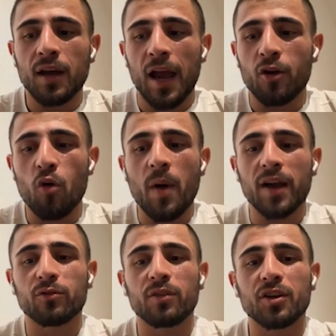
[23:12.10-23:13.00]
I go back
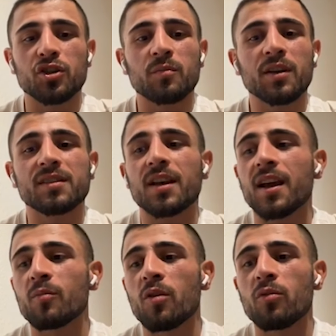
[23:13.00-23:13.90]
to the gym. He said,
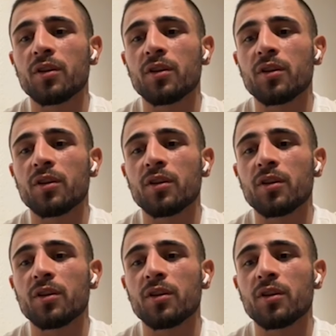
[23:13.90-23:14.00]
"Hey, Momo,